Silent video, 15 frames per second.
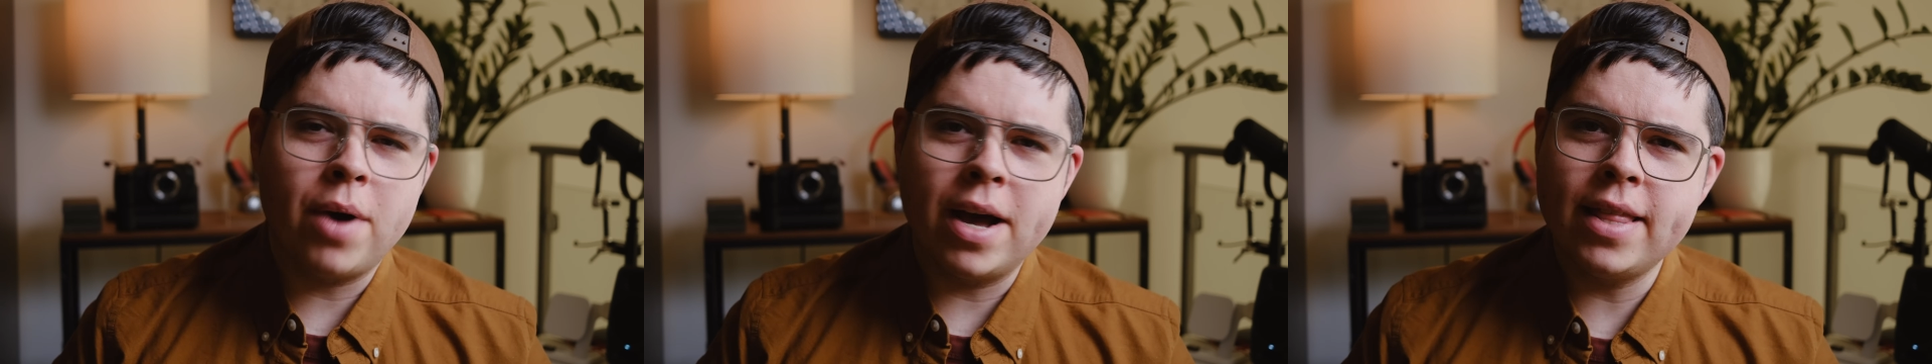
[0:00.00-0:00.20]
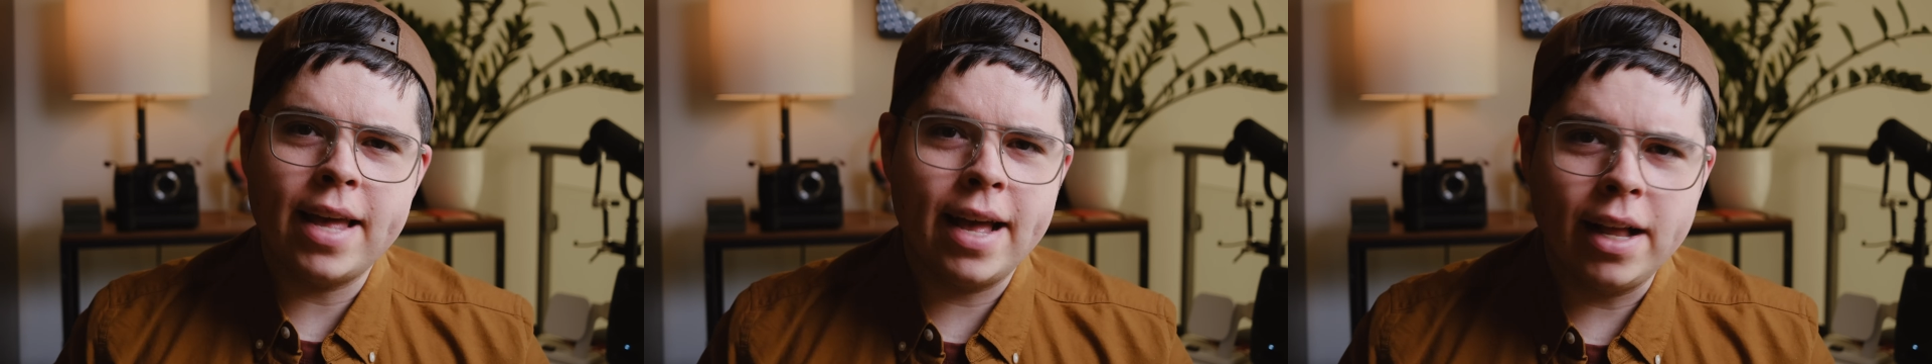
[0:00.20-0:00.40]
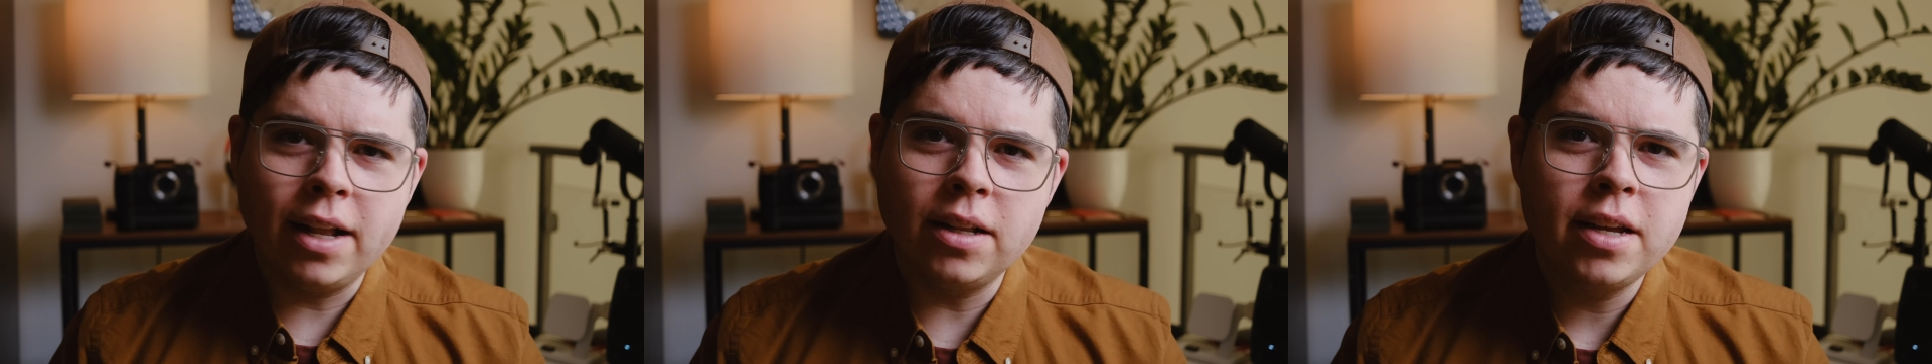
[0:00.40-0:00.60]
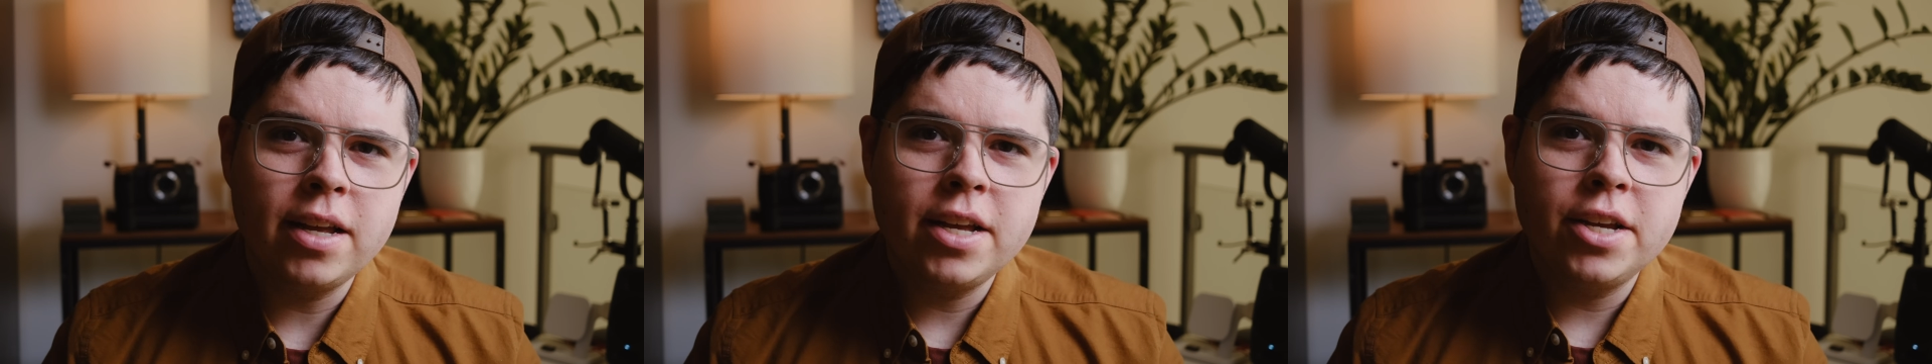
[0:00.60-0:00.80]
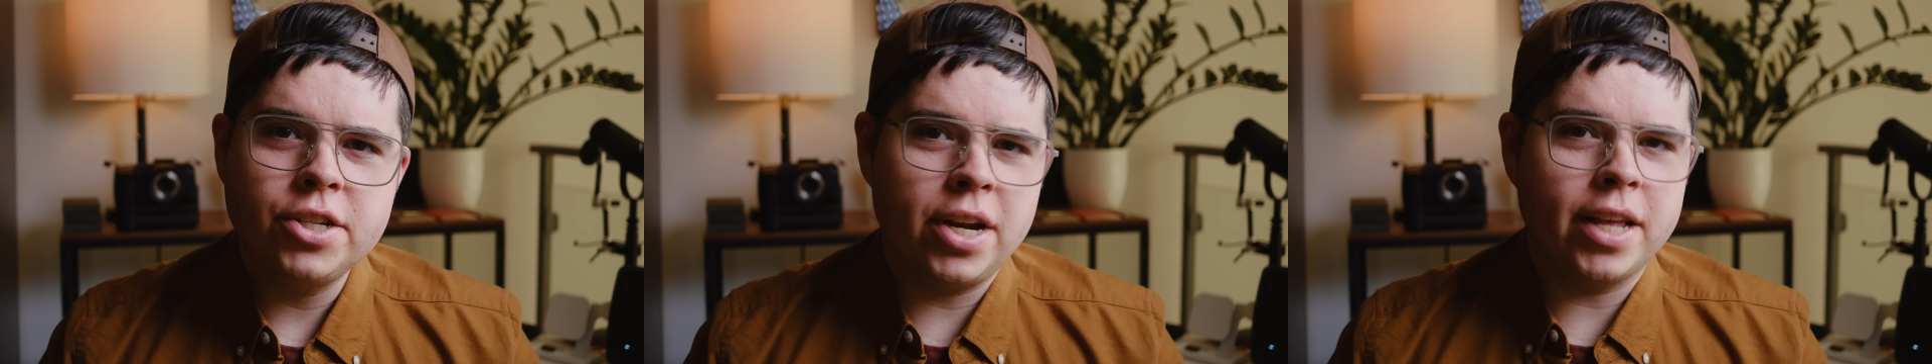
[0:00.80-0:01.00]
Why the hell
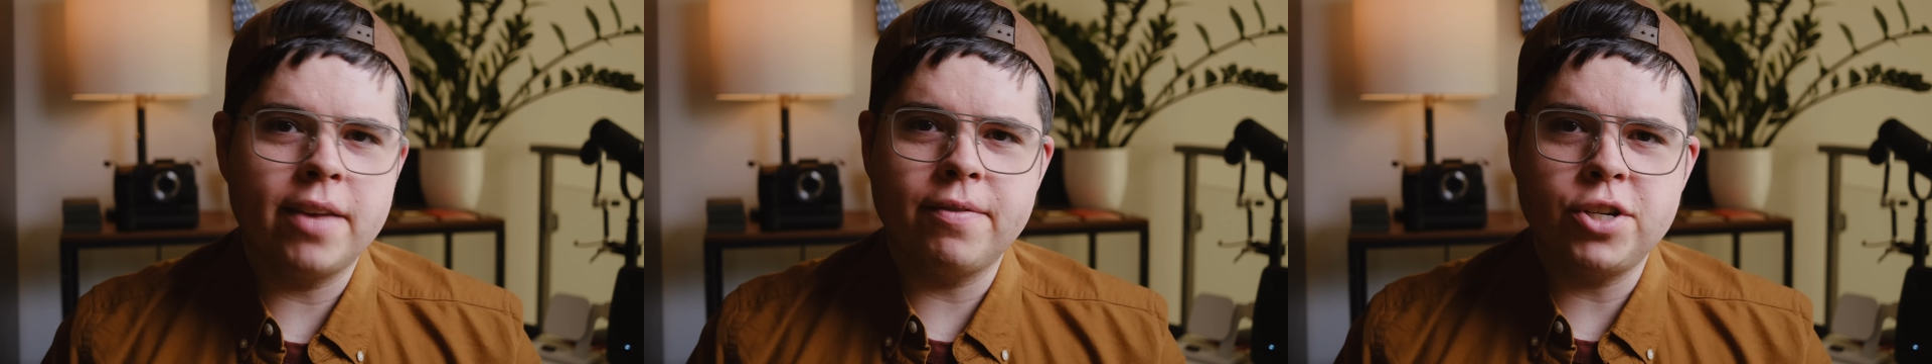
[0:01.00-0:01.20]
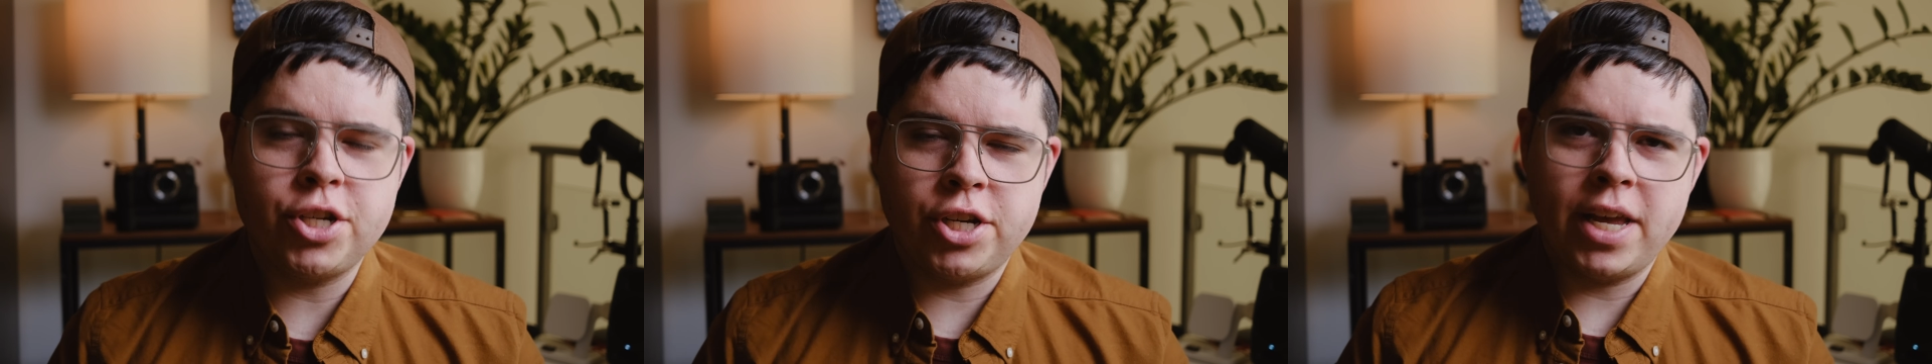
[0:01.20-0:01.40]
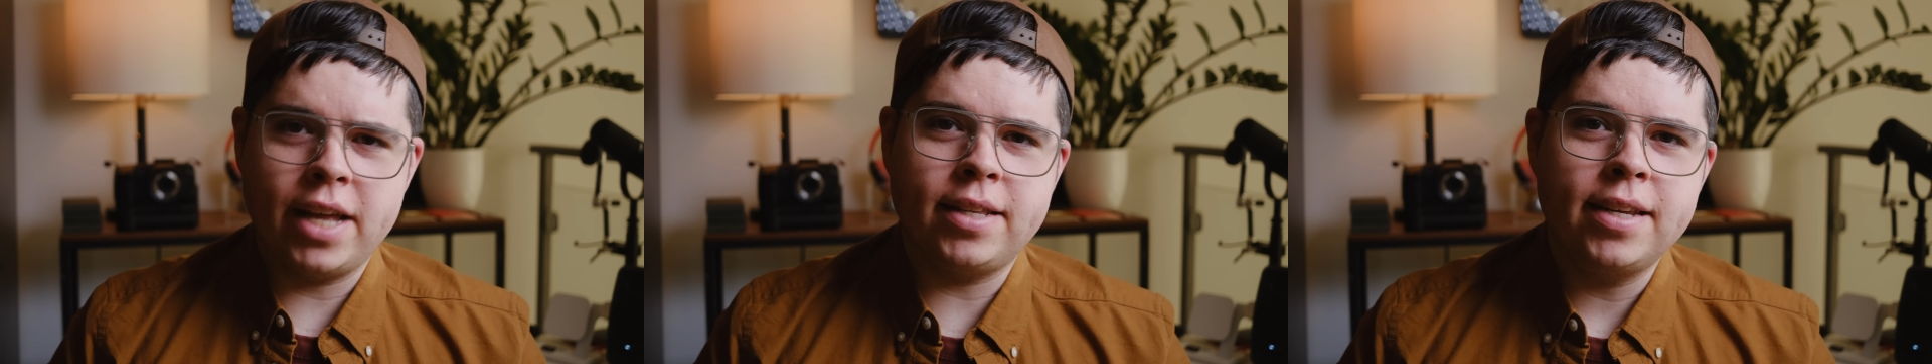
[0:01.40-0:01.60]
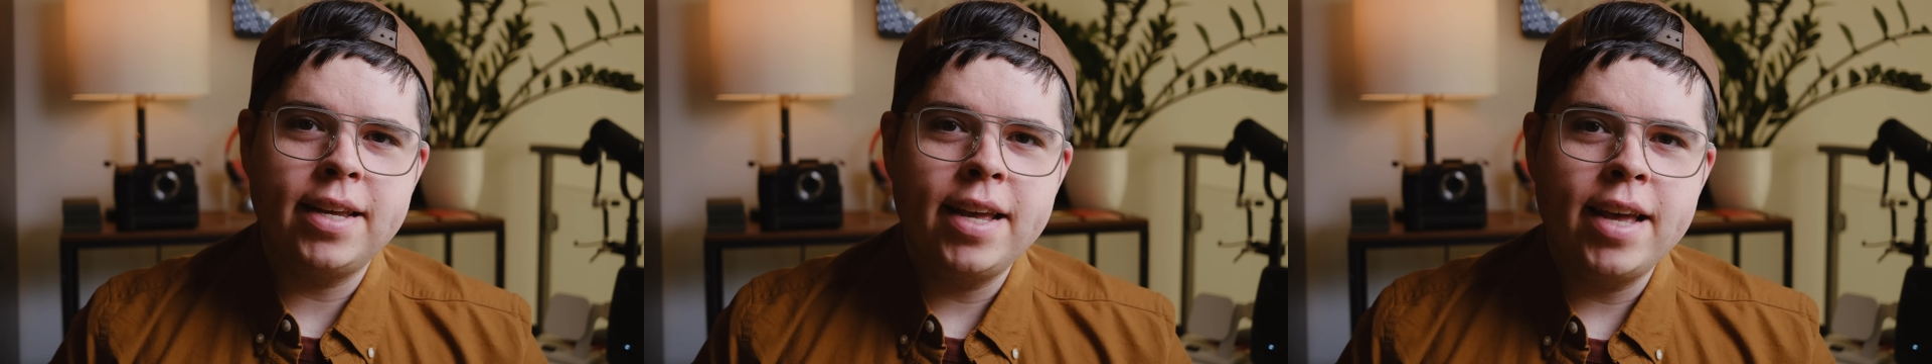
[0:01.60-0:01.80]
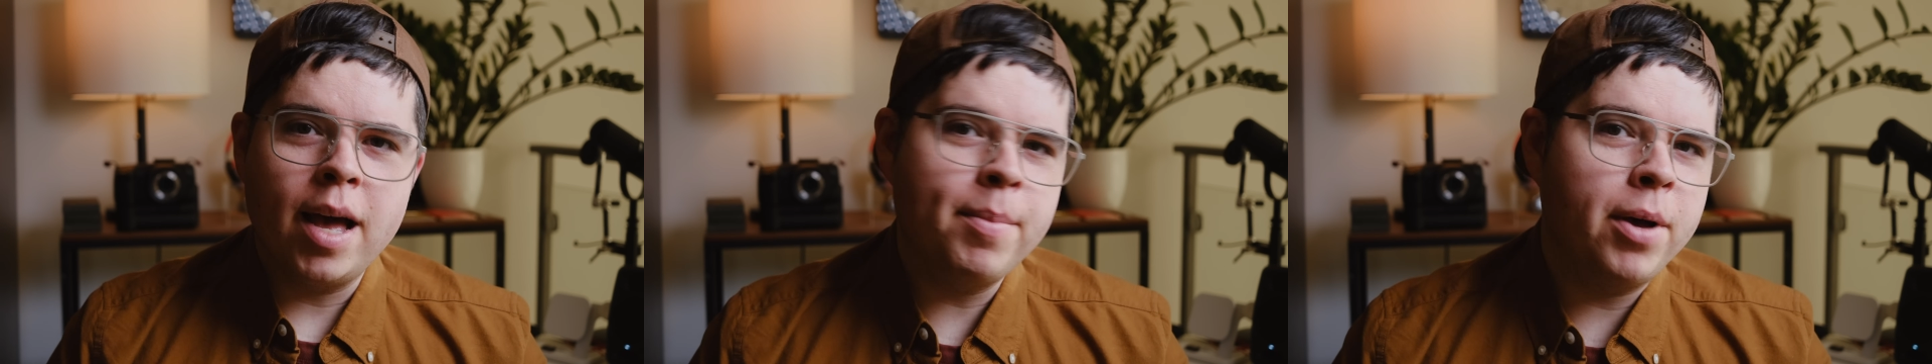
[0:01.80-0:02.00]
should I give a shit
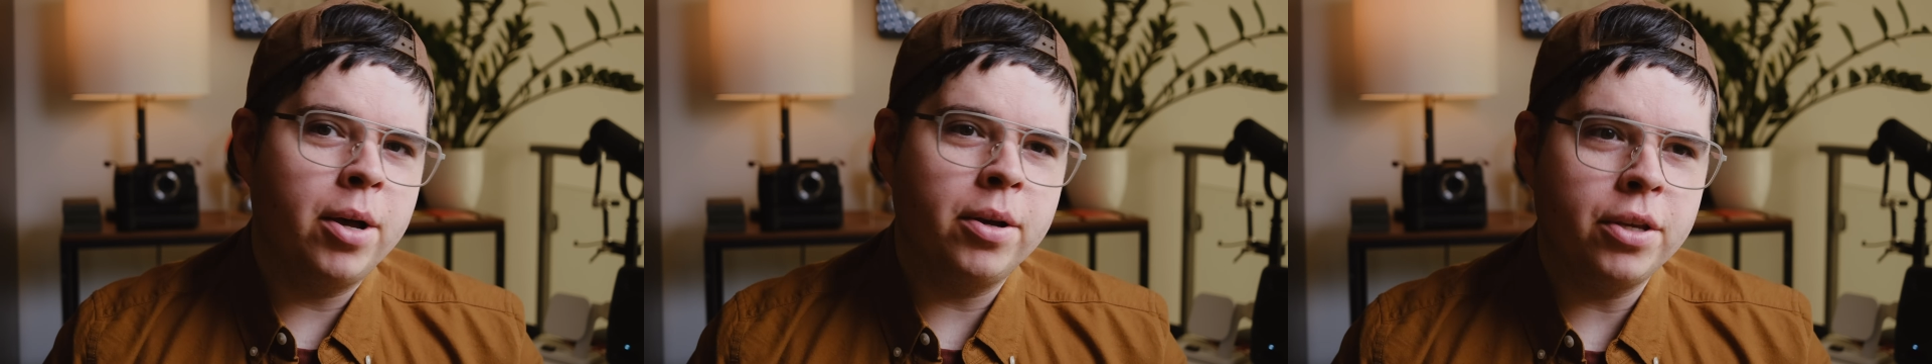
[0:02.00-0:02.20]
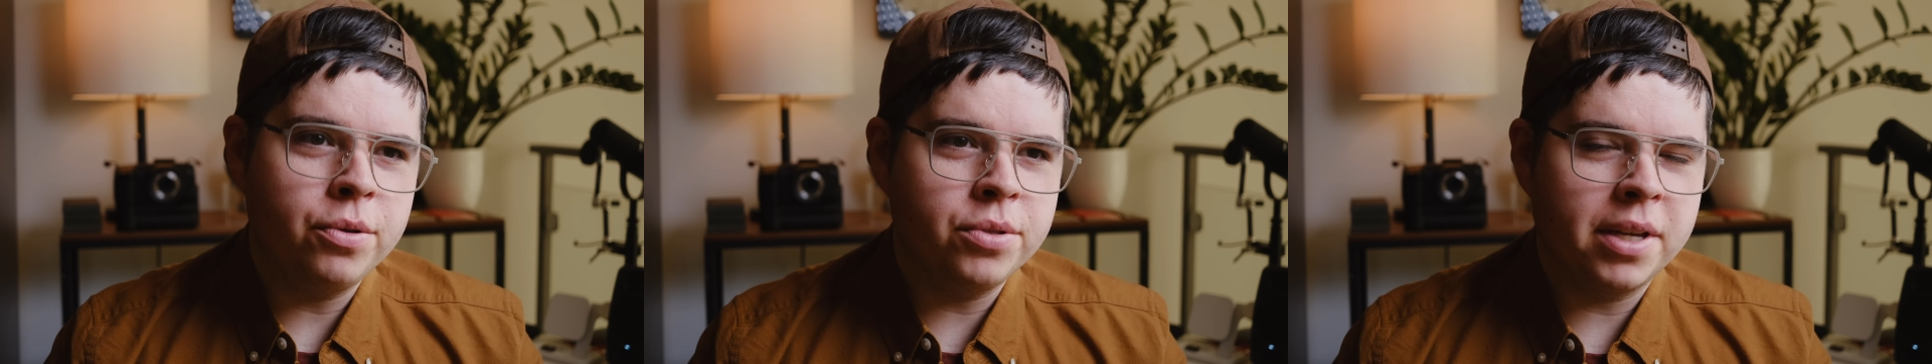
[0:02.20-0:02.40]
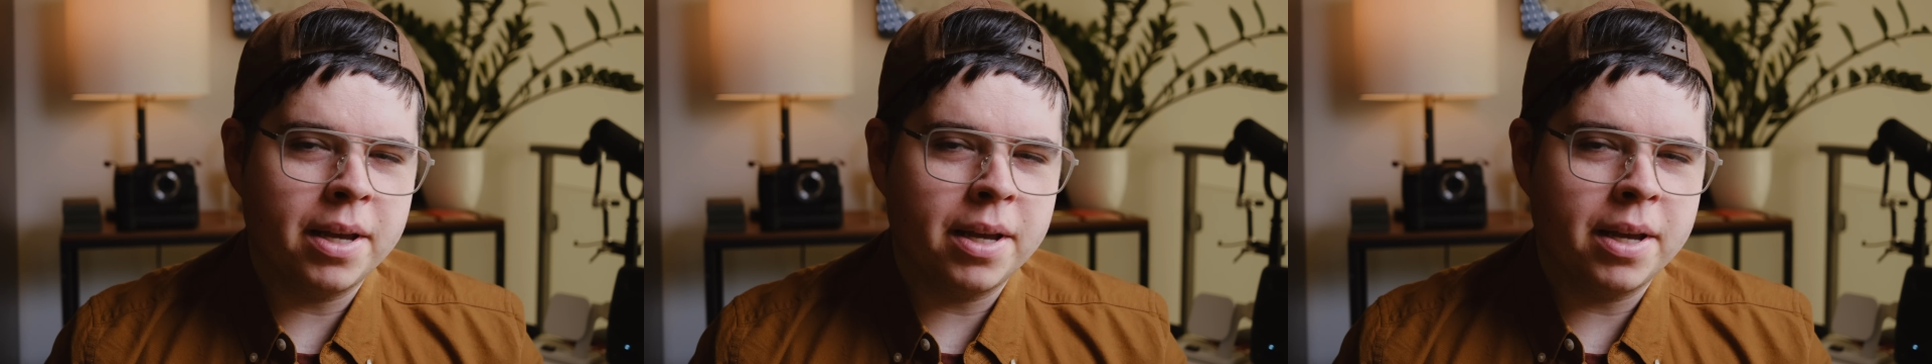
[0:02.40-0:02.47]
about using a